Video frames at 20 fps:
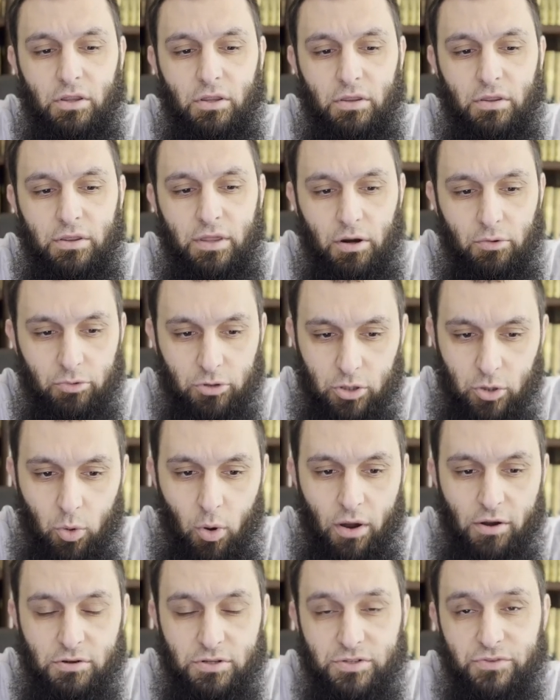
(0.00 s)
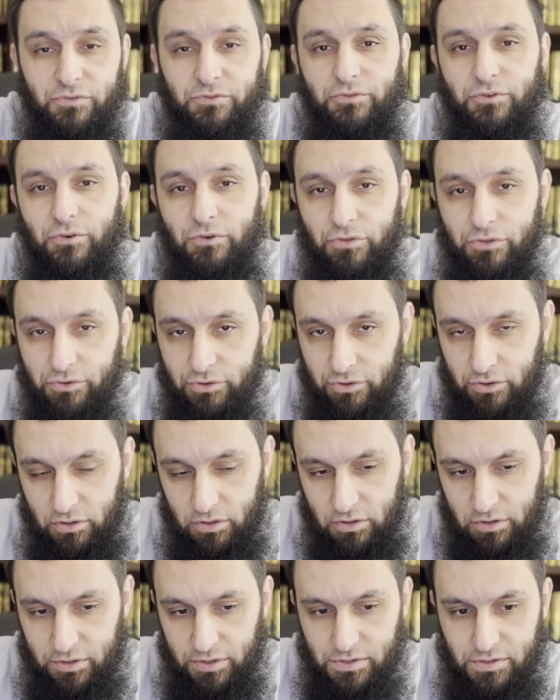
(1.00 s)
that requires further
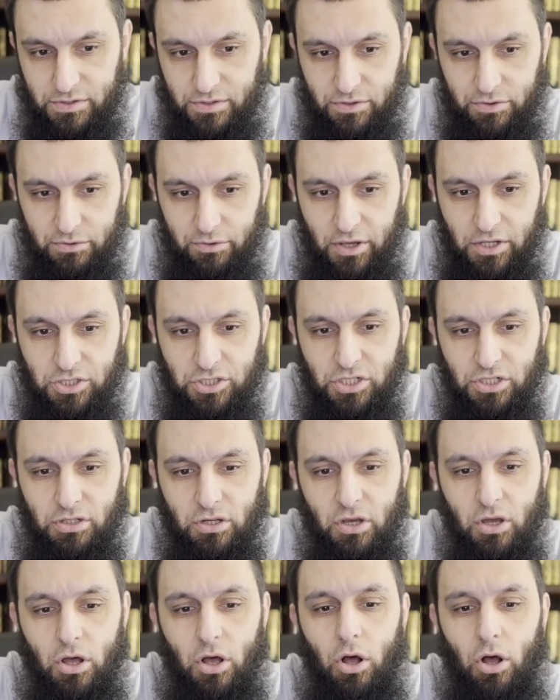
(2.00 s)
consideration,